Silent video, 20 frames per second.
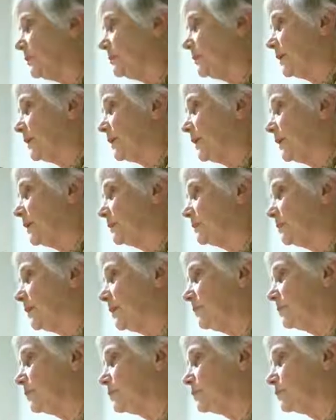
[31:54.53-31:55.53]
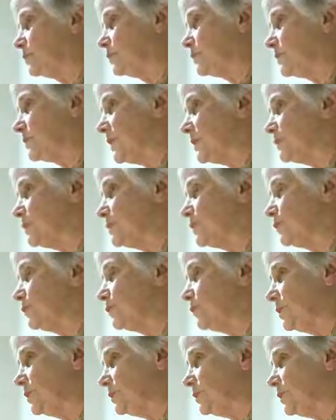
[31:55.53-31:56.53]
making it in public schools. That was the
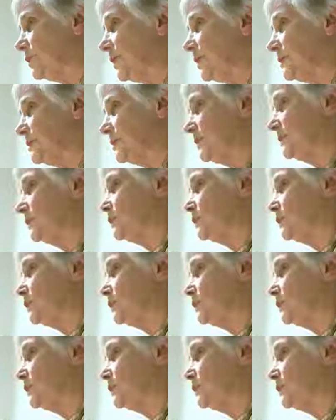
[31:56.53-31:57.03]
original idea